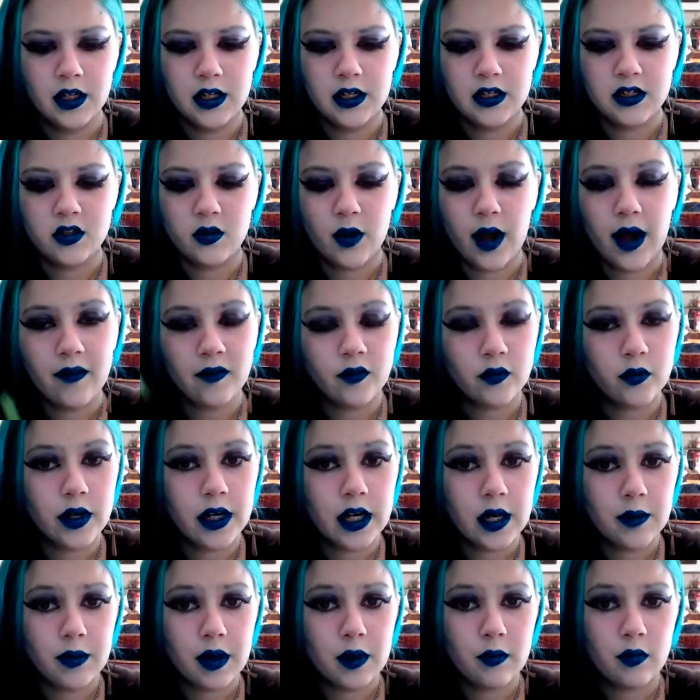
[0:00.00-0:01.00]
So after I
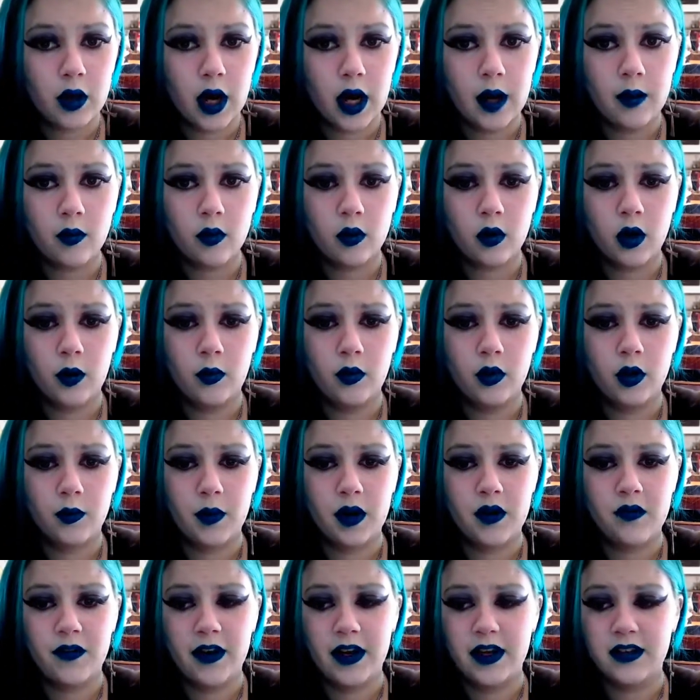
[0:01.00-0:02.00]
get my primer, I'll put in
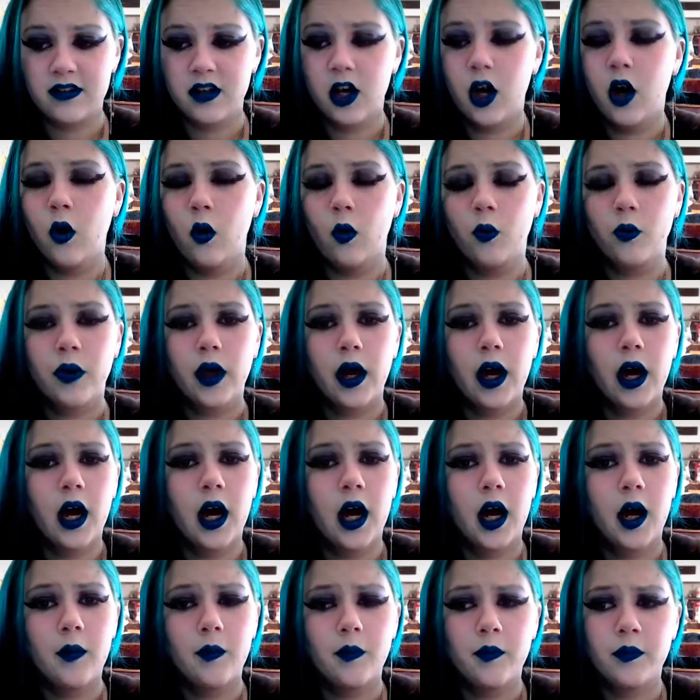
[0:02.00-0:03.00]
my face.
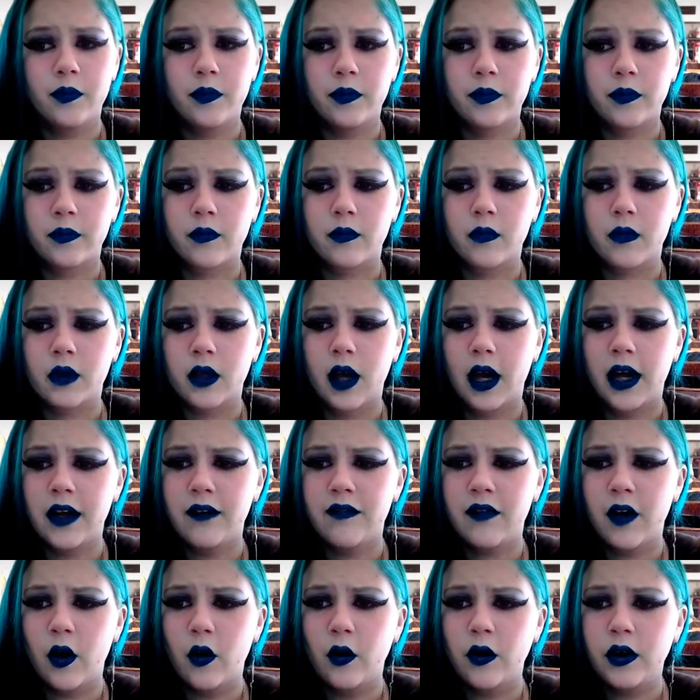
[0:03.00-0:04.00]

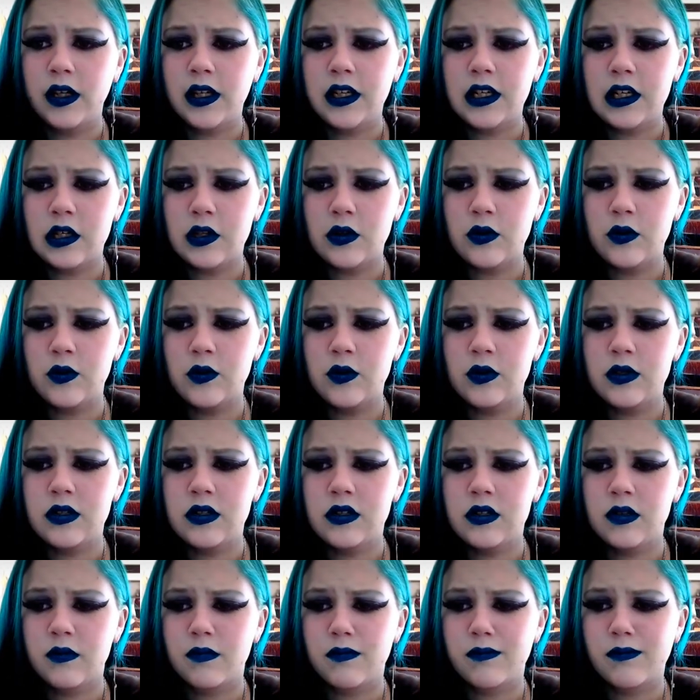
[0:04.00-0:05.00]
I've only used
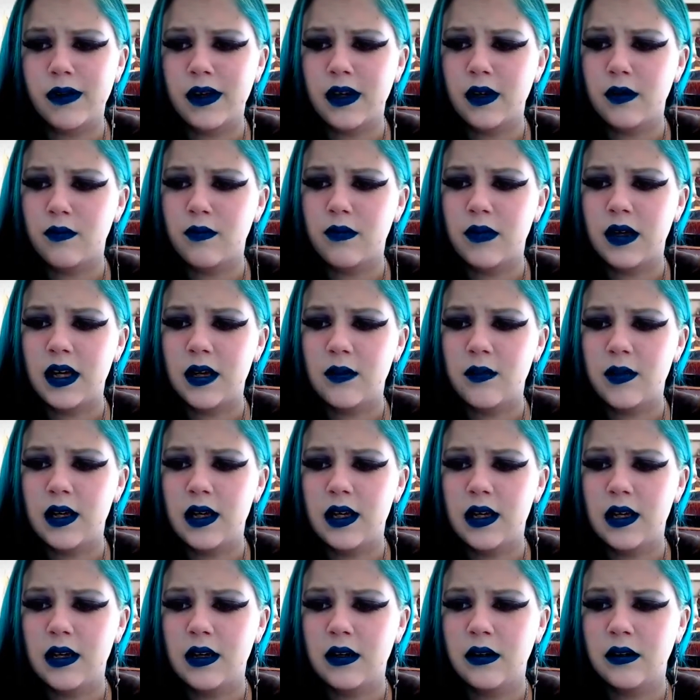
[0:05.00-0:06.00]
like
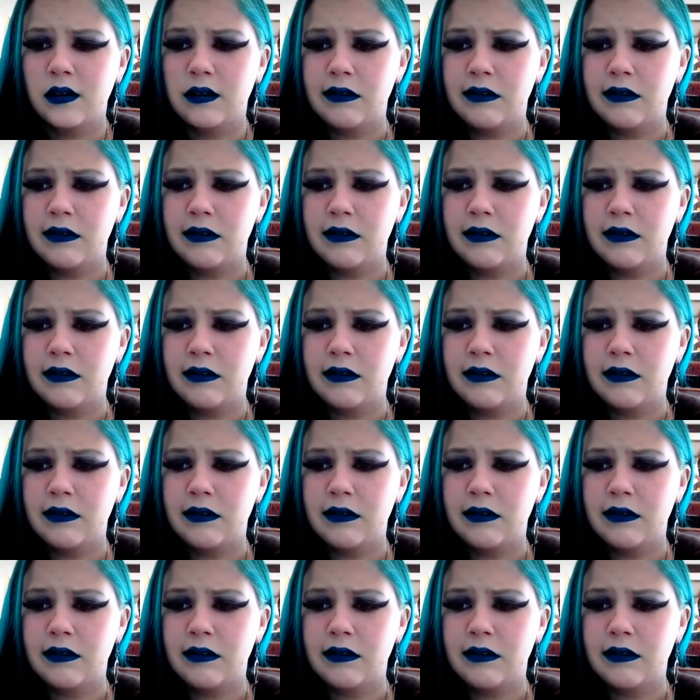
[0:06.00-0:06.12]
maybe